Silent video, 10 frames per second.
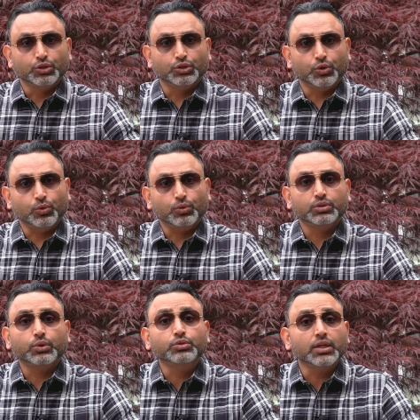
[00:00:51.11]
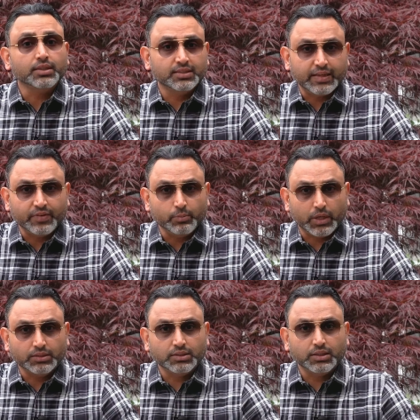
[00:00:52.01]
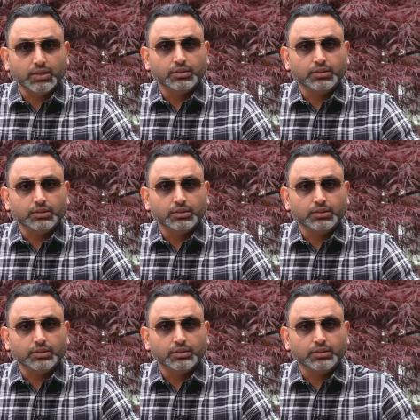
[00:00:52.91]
So those are the seven months